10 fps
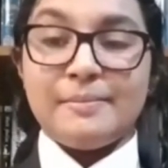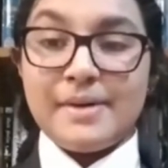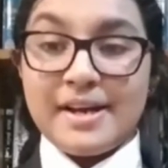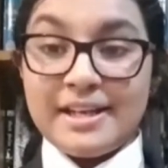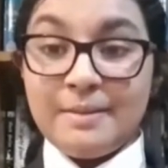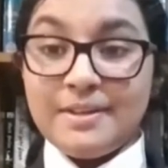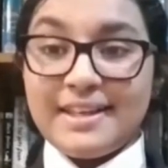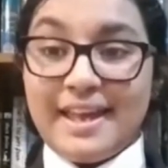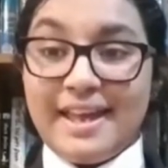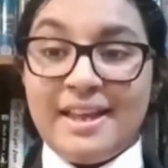My name is
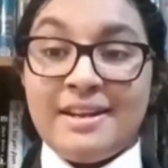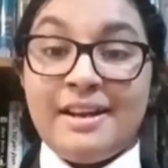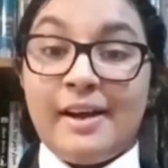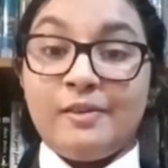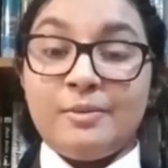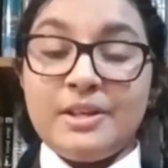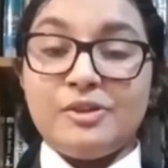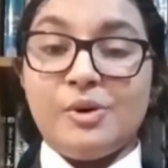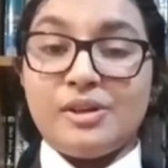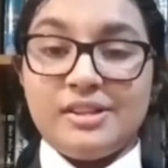Anne, and I will be
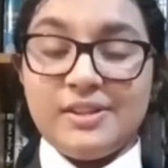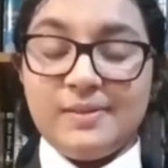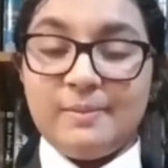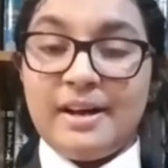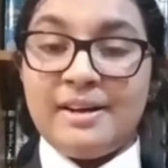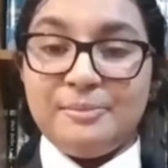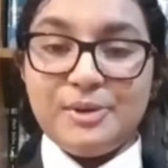talking to you about a